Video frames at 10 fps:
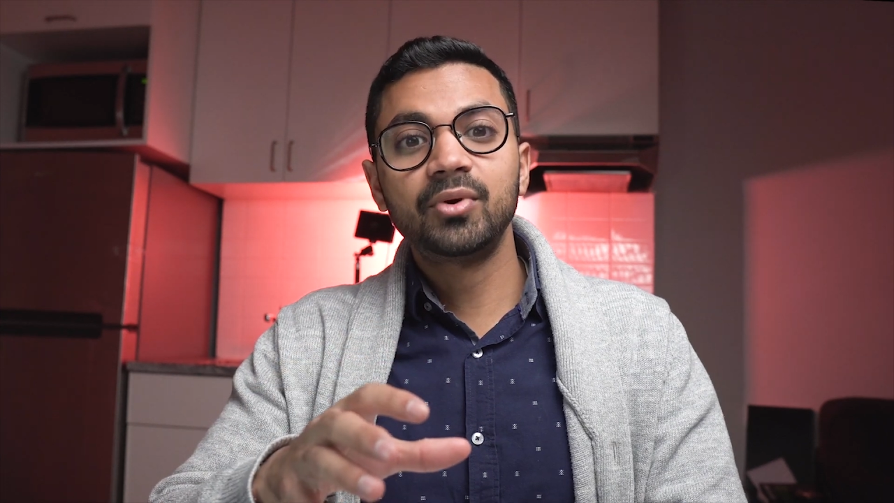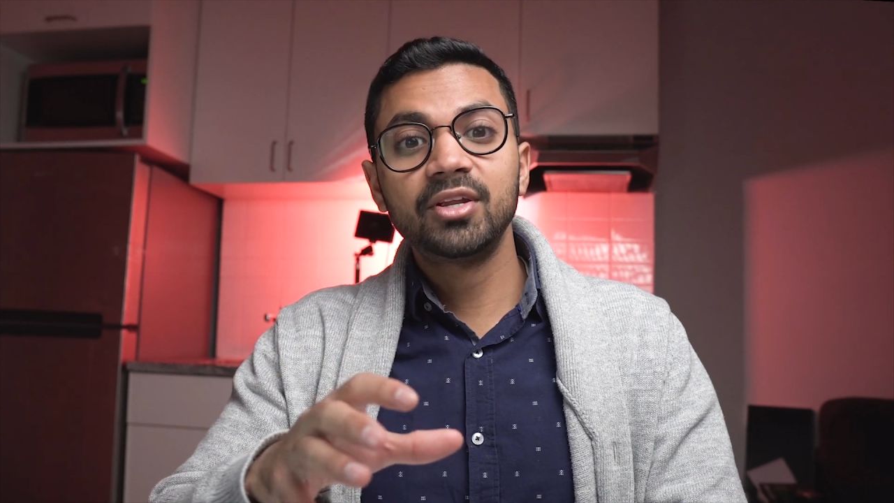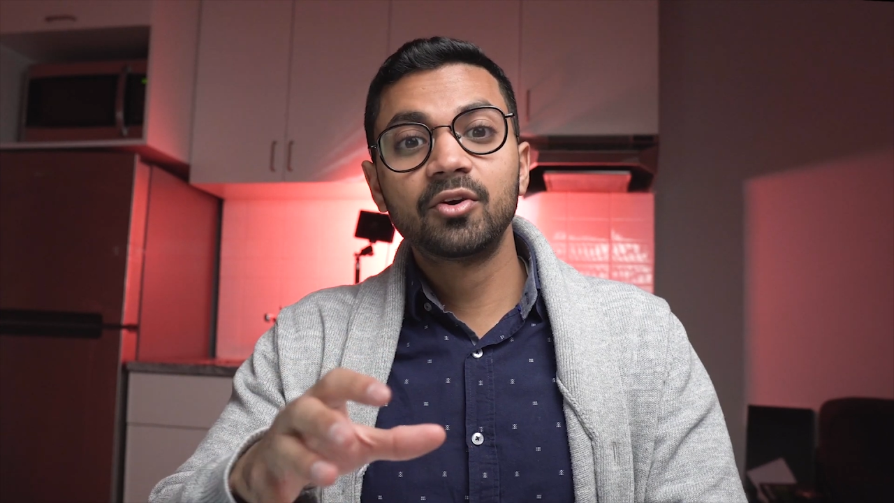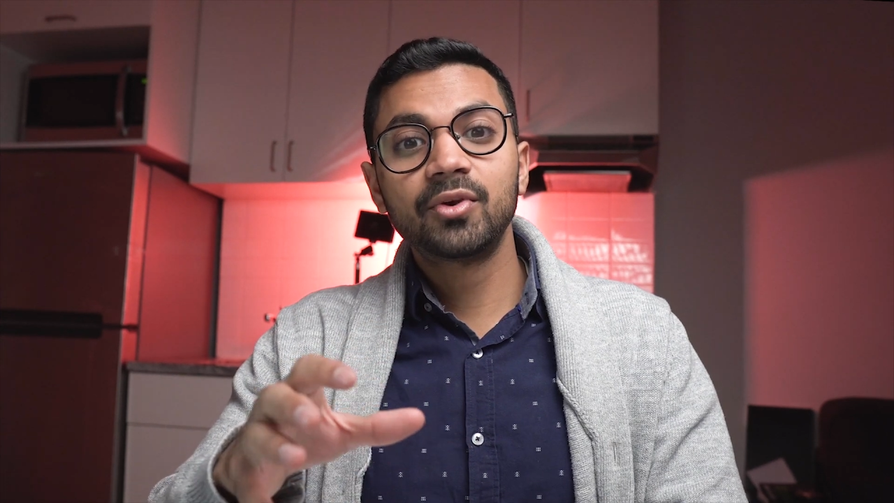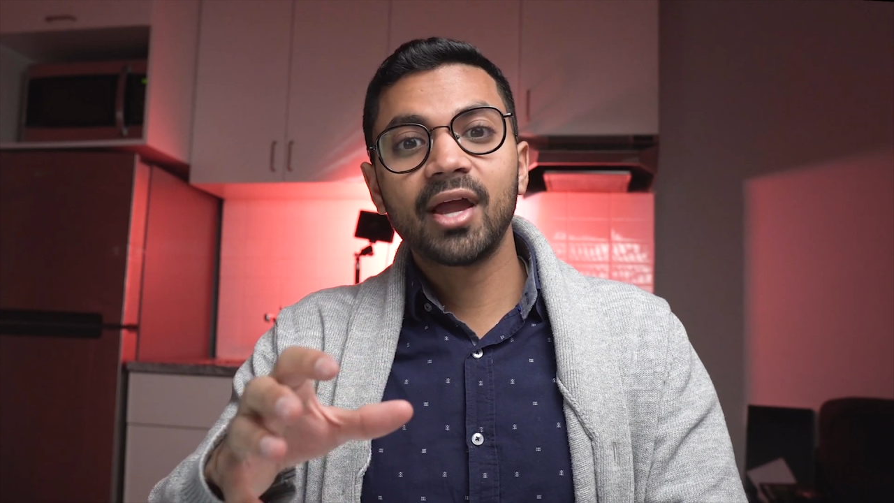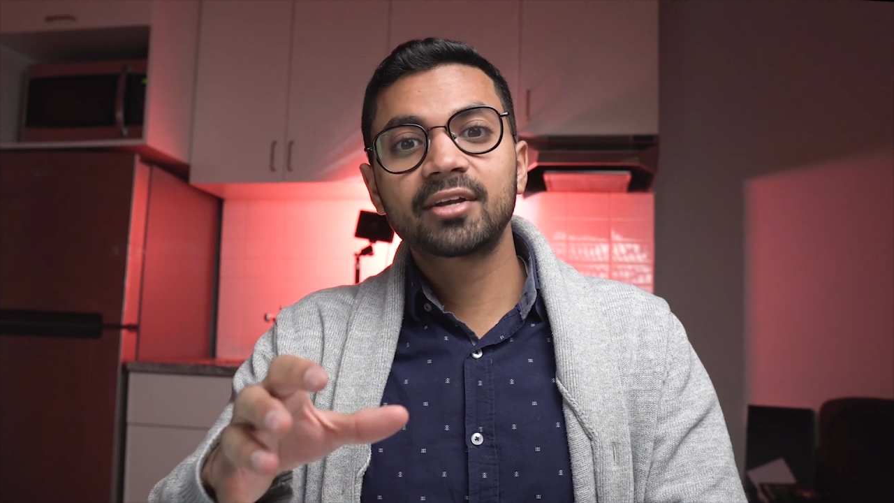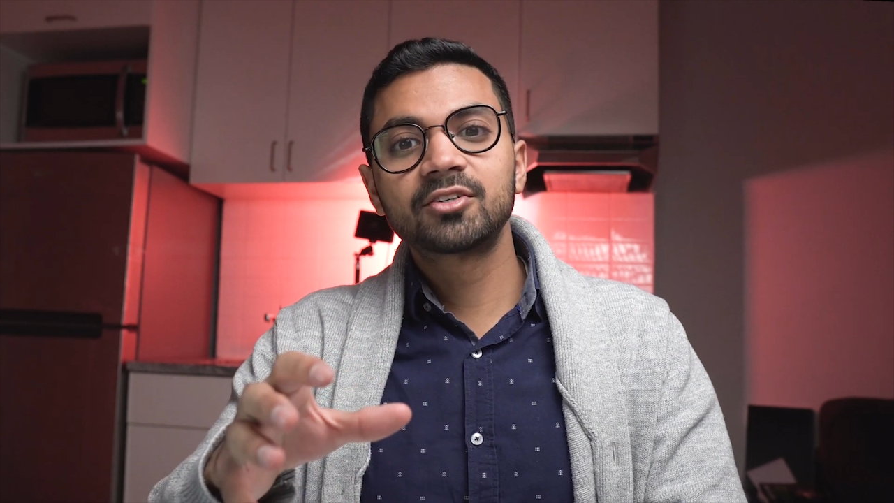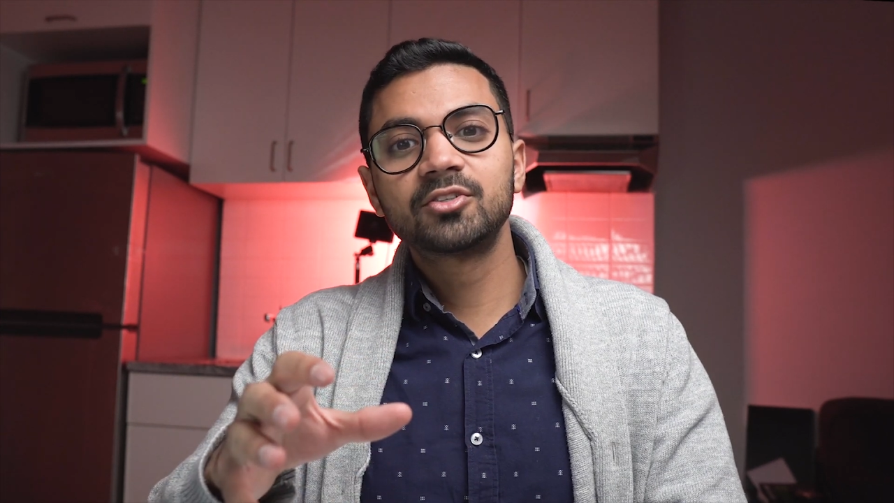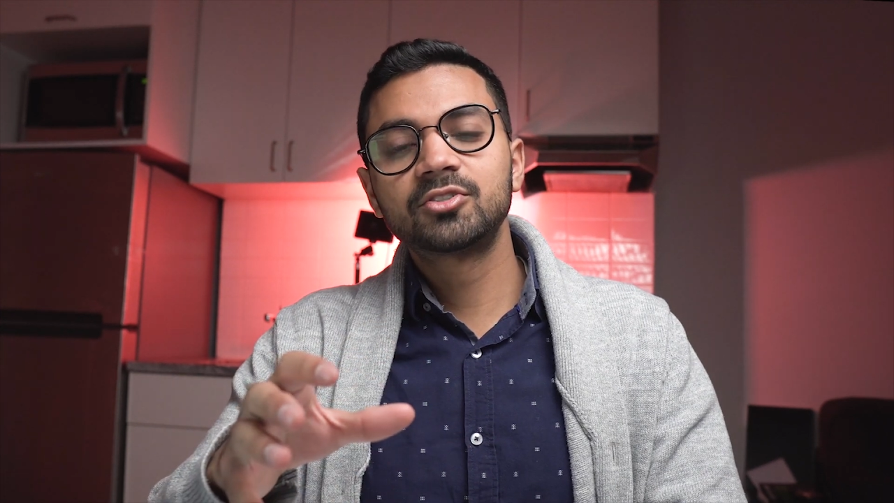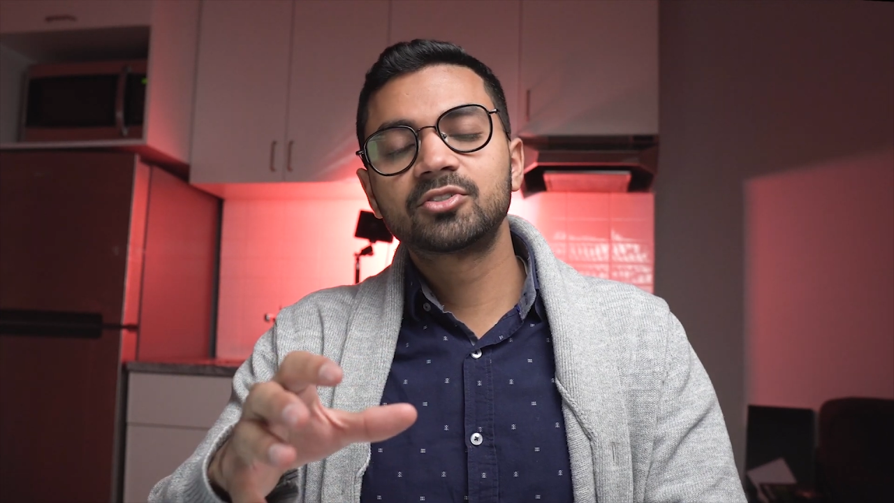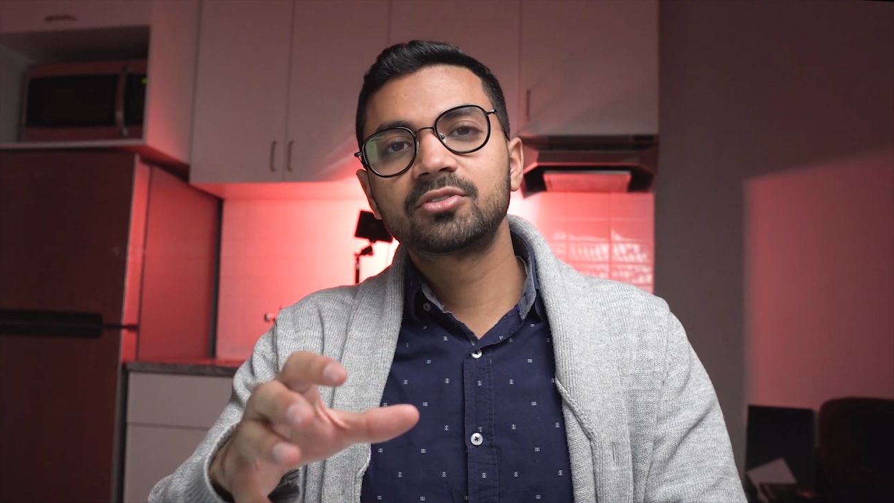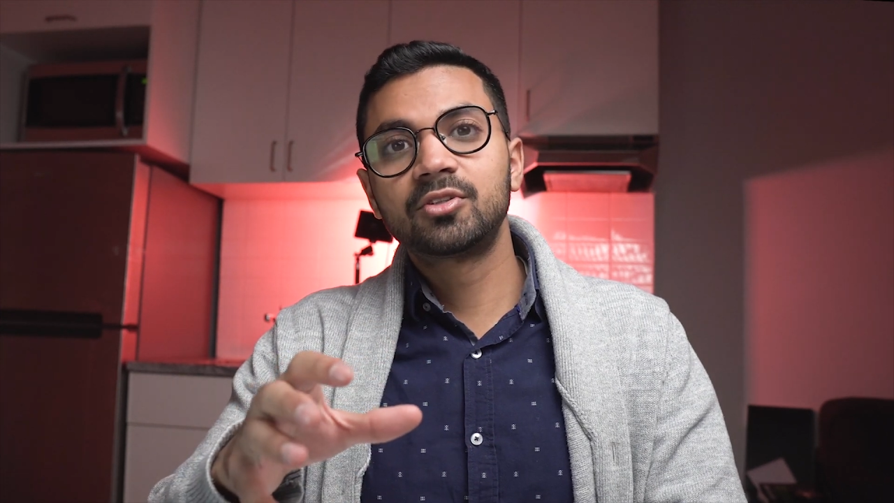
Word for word: breeder reactors,